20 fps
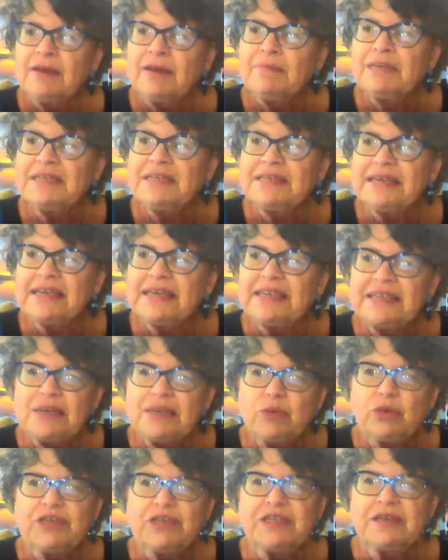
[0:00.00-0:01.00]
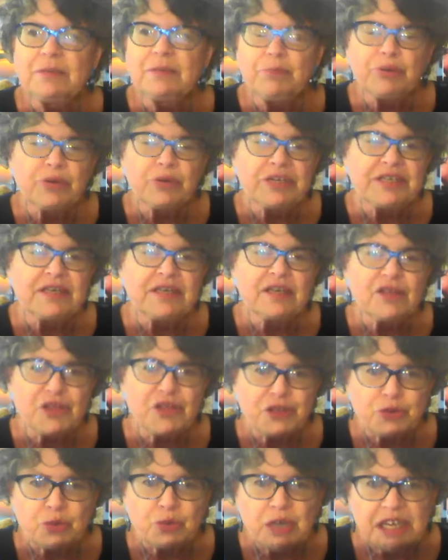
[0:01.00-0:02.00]
Mindszenty was in prison
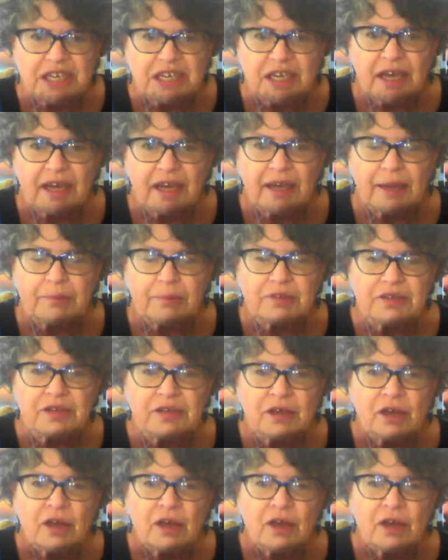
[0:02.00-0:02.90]
three times,